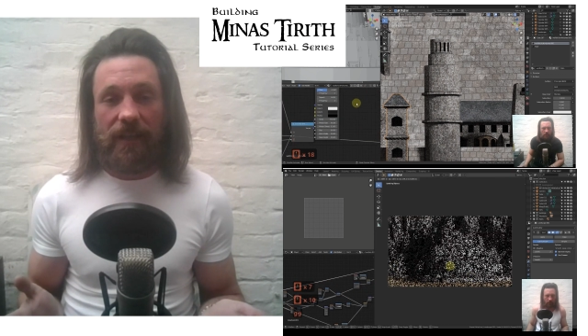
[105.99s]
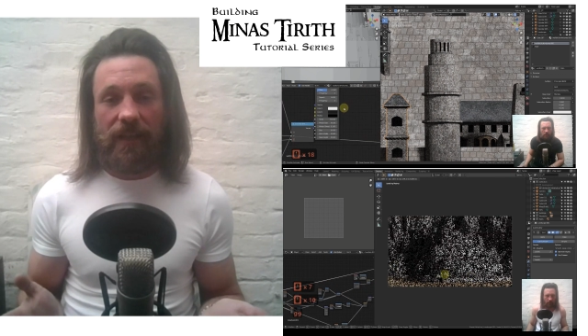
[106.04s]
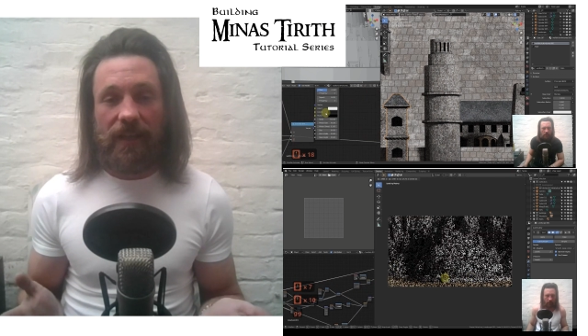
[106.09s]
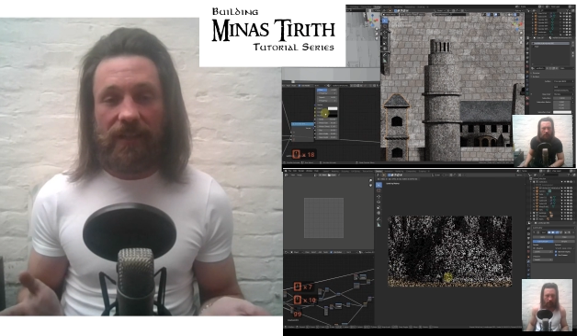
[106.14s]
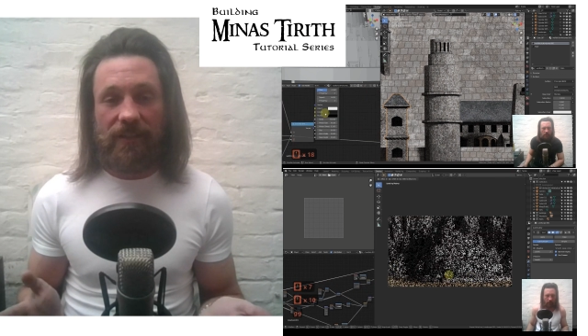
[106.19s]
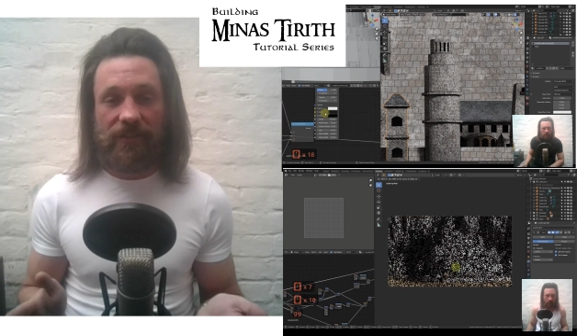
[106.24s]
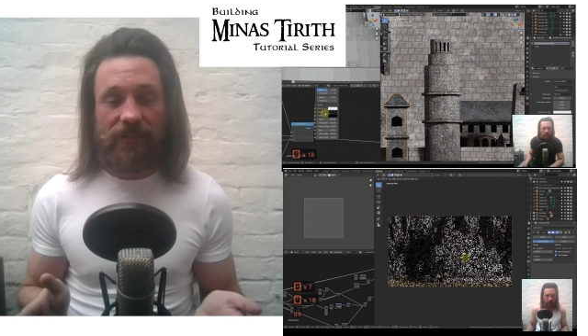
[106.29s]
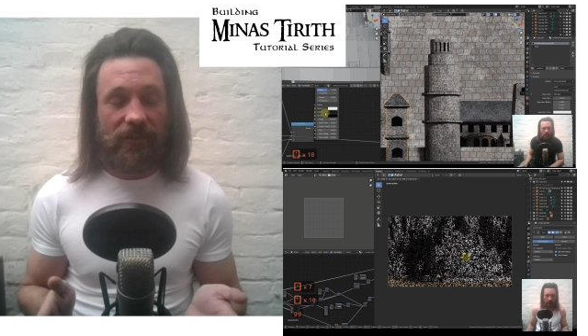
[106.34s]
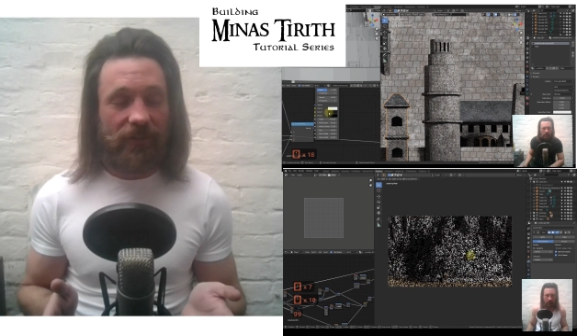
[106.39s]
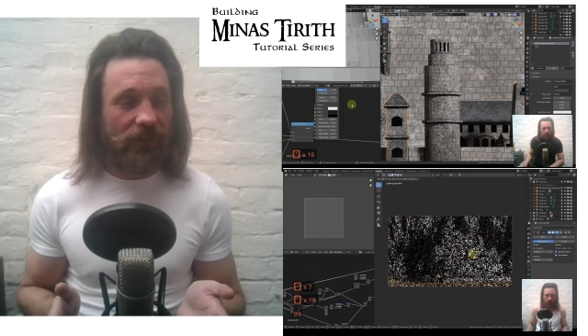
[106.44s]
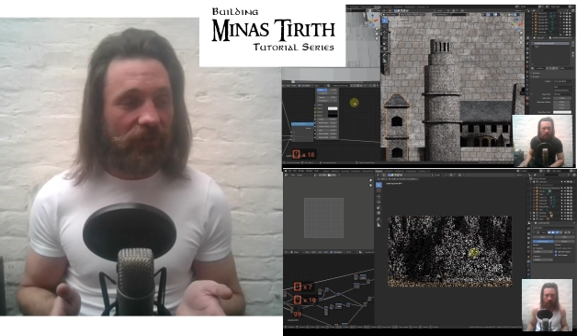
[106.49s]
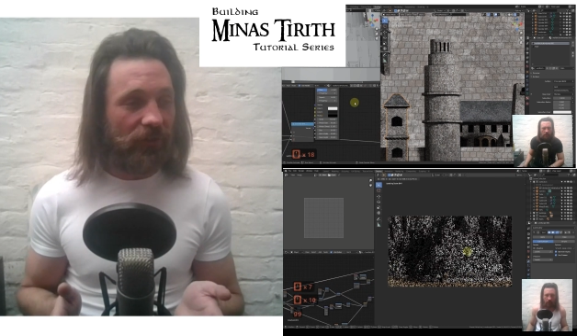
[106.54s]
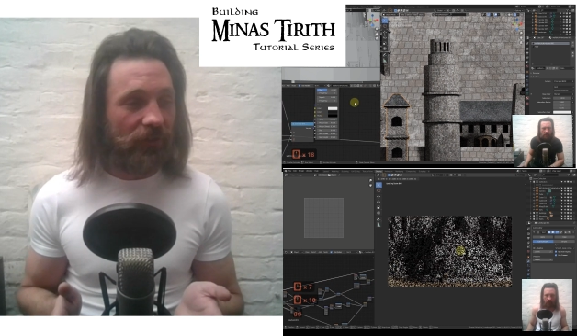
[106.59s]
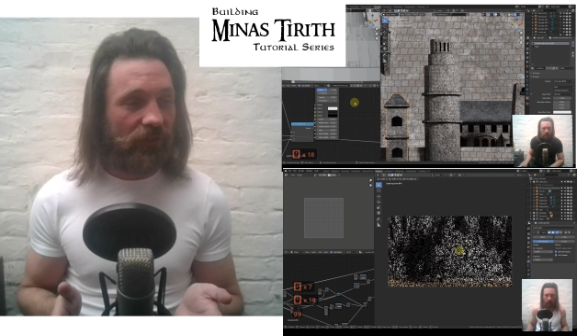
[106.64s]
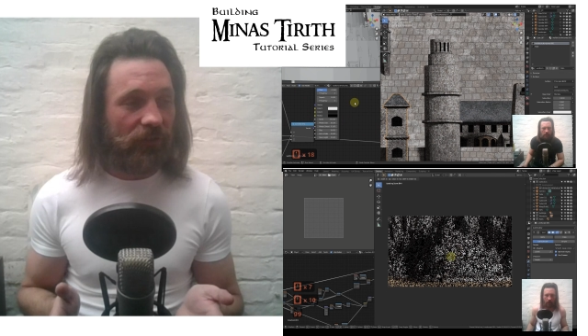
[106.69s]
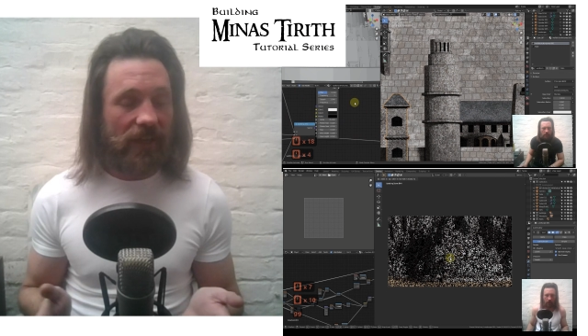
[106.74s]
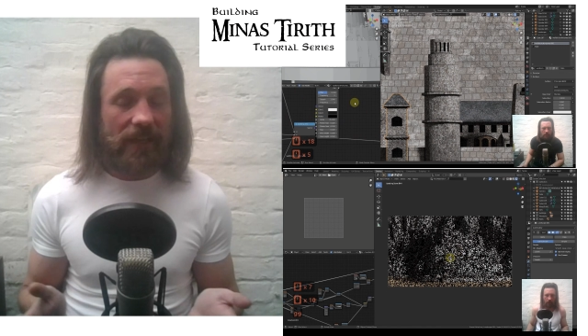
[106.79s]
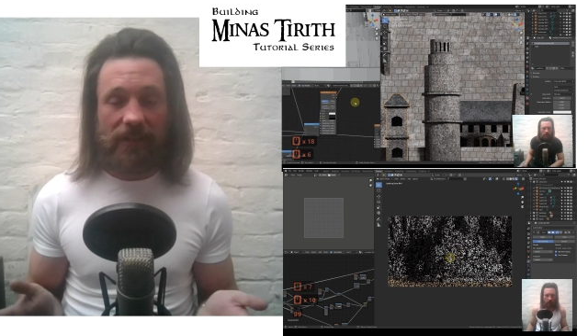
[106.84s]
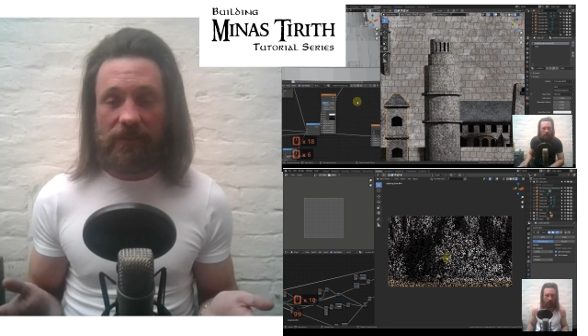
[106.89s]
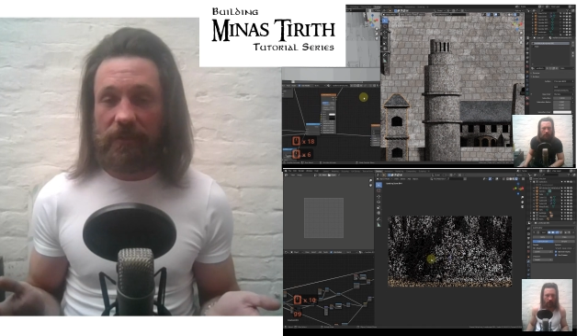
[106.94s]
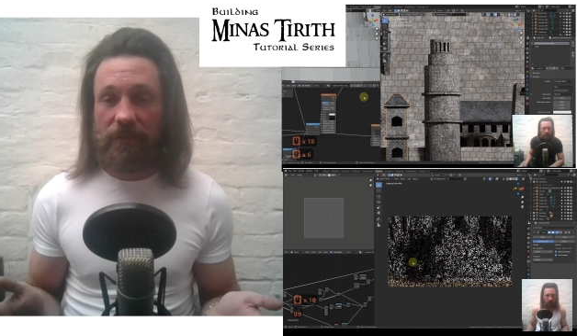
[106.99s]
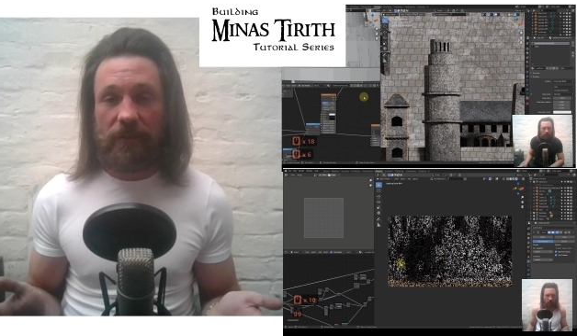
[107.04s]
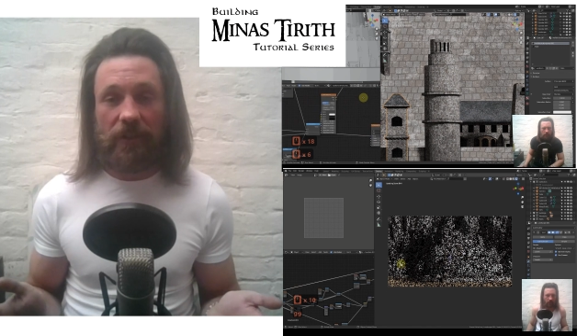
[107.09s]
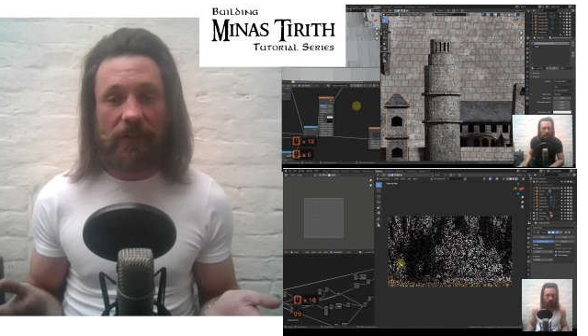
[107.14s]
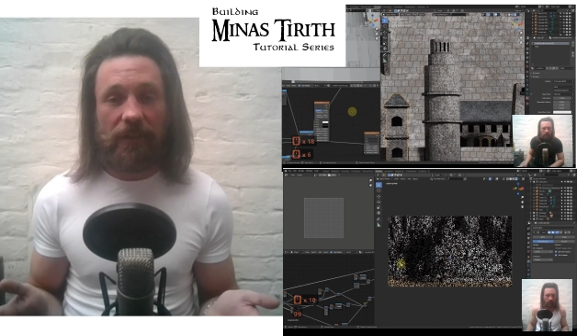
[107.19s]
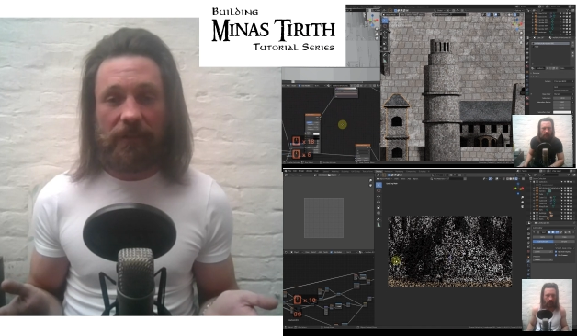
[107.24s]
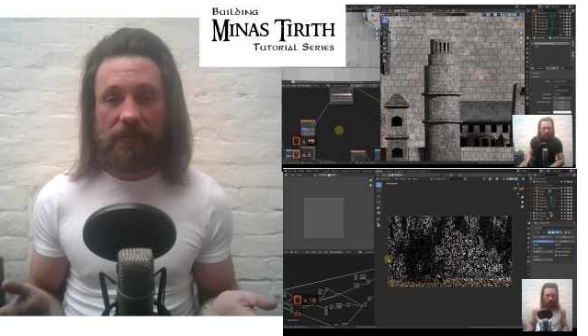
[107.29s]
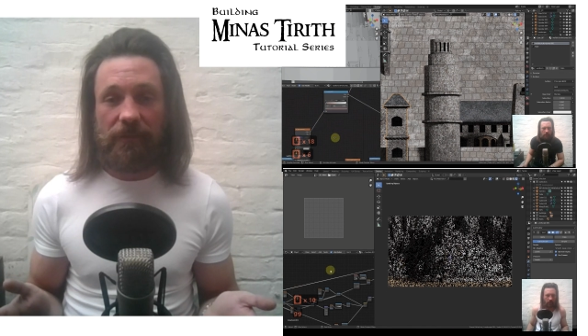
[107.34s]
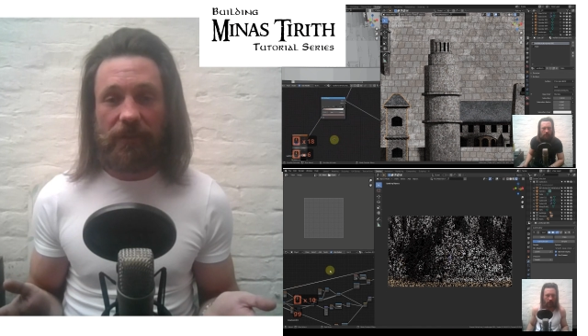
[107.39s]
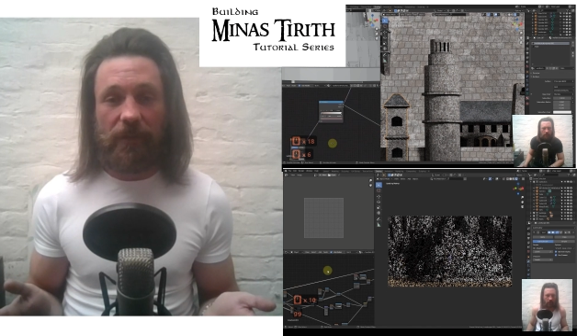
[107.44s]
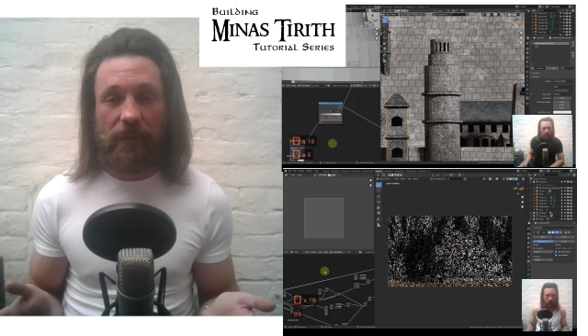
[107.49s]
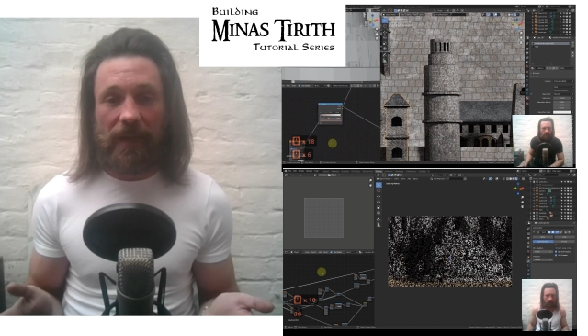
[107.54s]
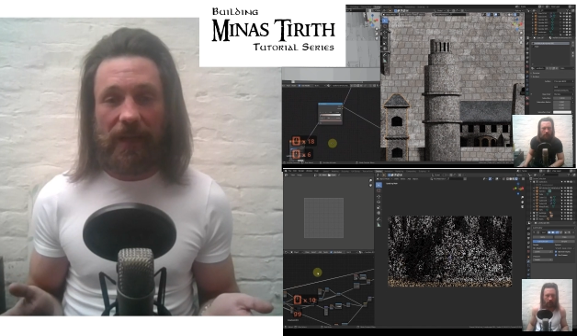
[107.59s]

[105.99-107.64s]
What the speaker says: is to just set aside a few